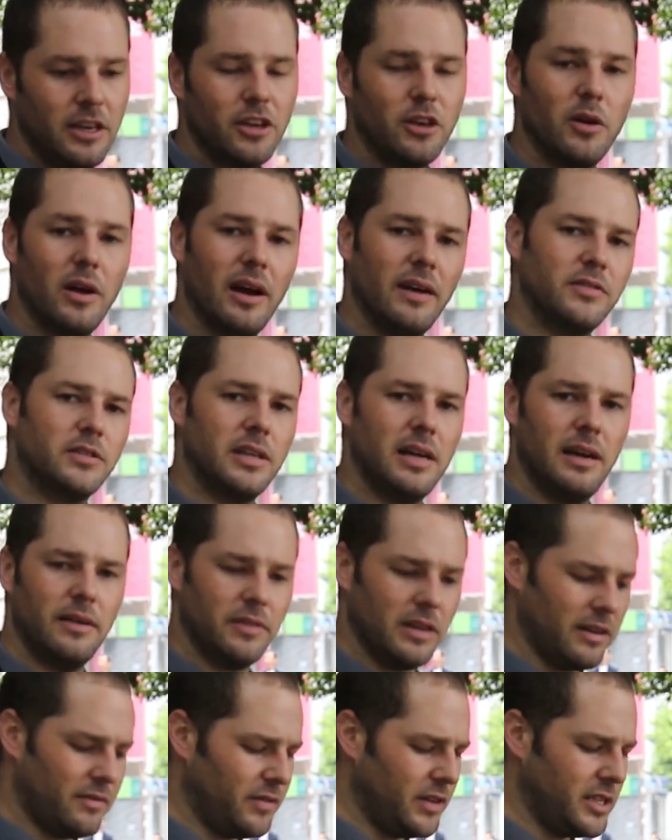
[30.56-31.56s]
you have to have
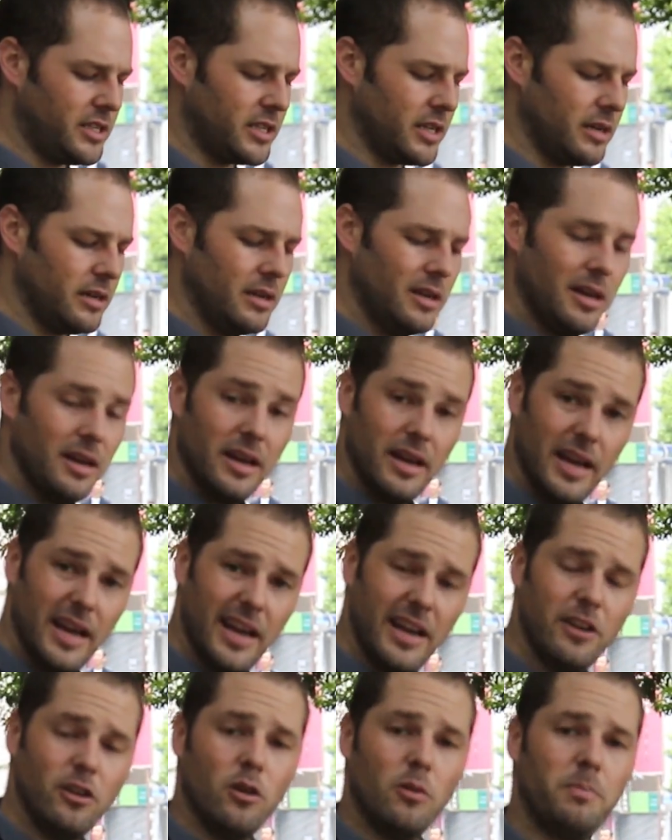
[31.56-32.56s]
that visa
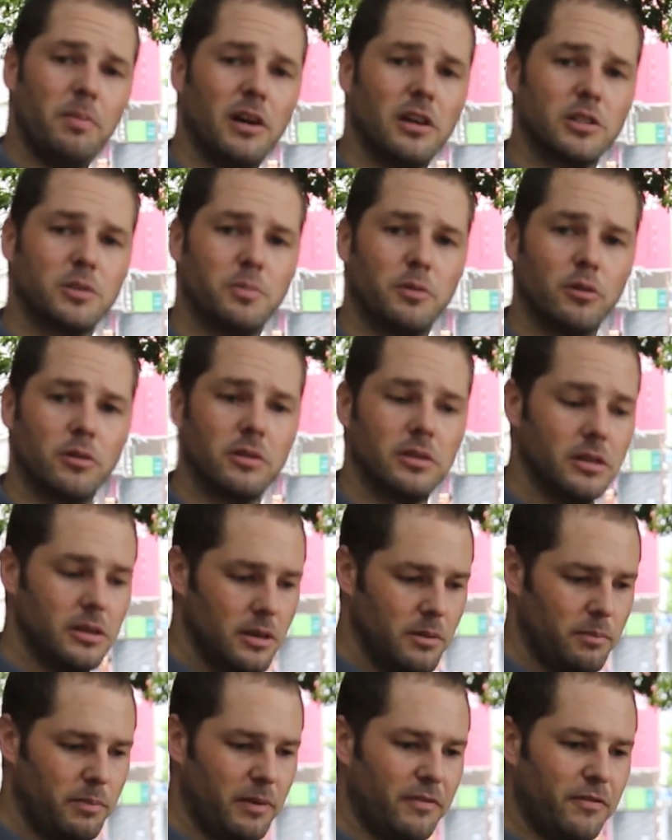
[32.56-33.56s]
in your passport
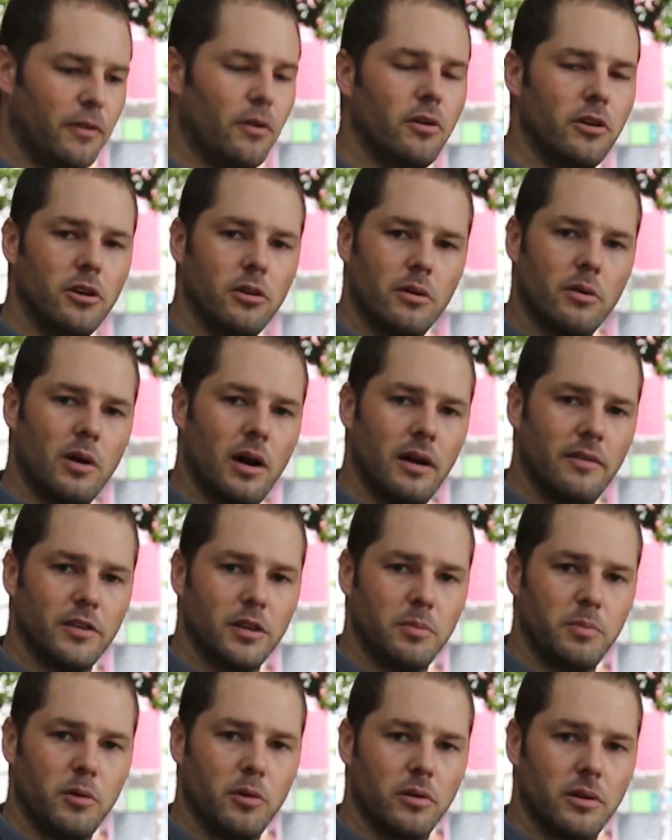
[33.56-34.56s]
before you arrive at
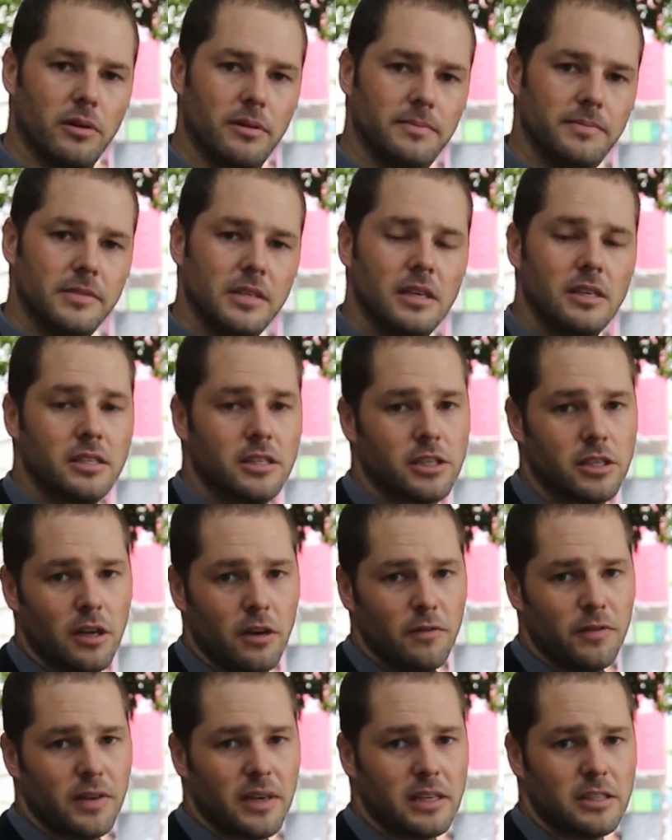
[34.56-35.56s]
the border. So
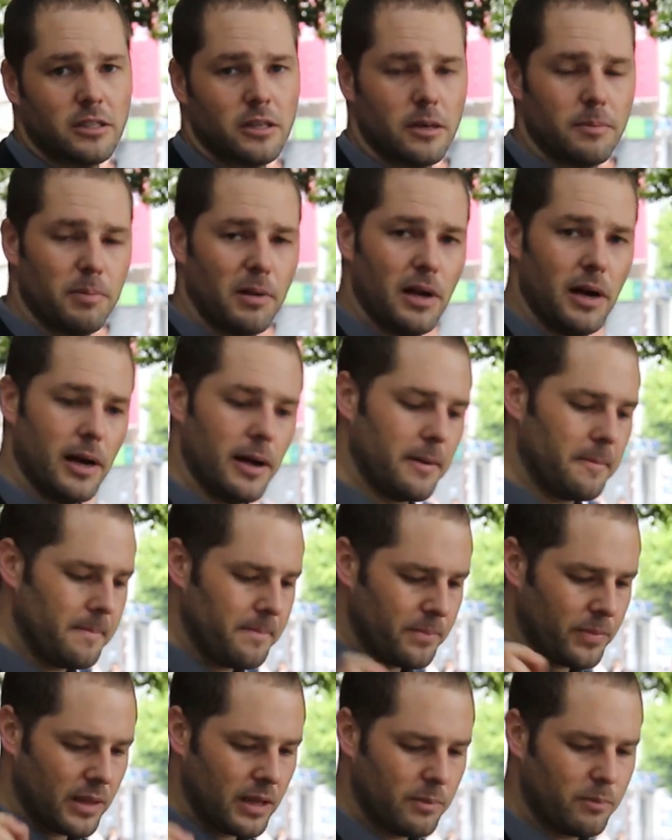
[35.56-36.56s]
don't forget to apply,
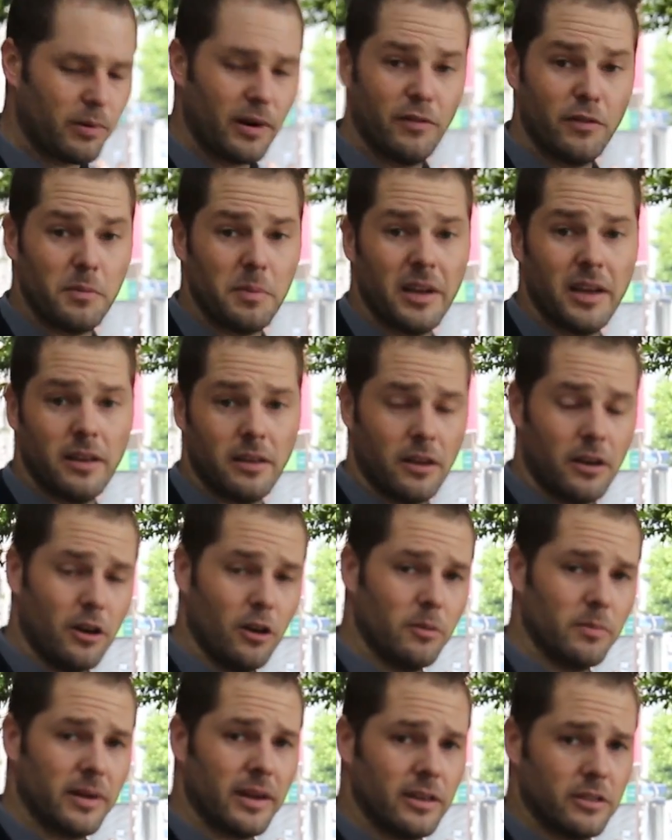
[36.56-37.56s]
preferably in your
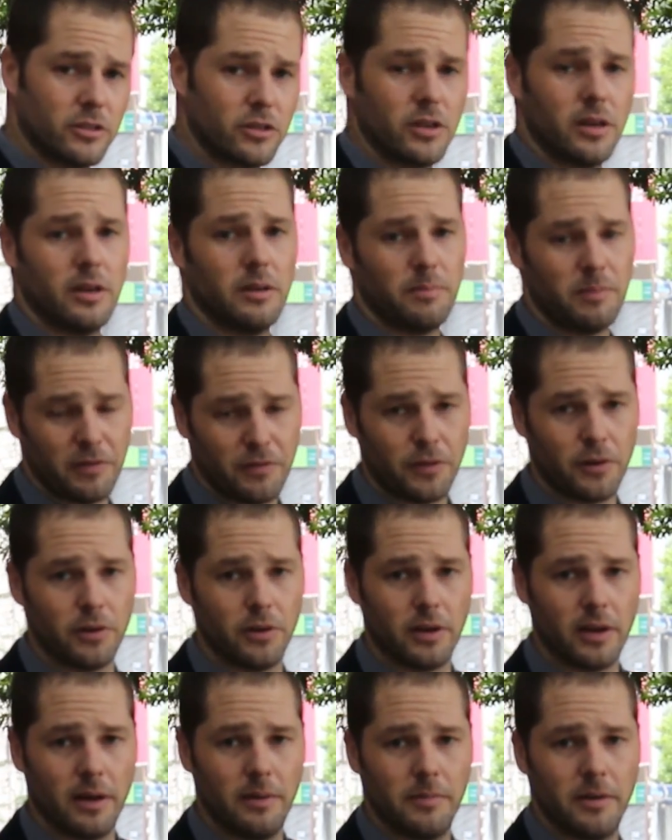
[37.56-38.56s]
home country, before
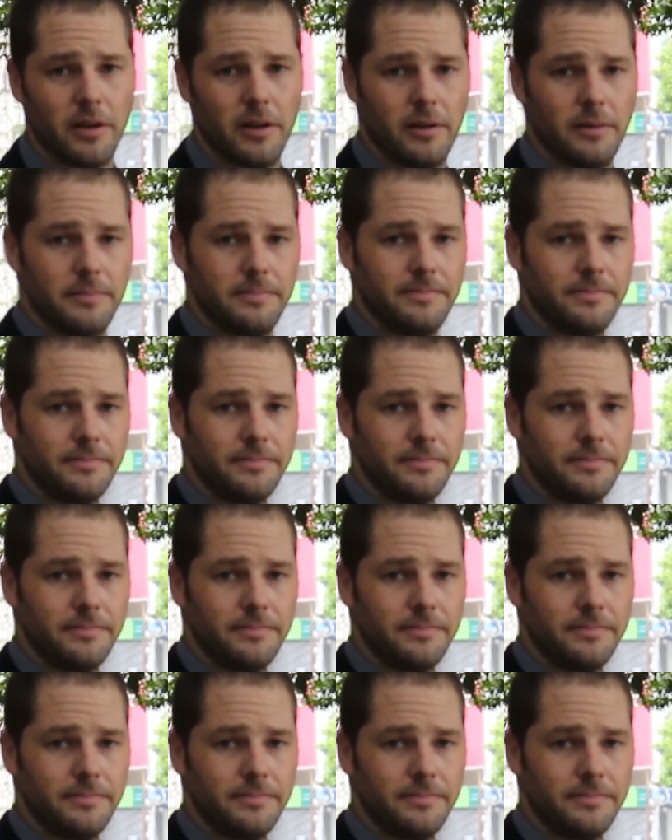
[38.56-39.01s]
you come here.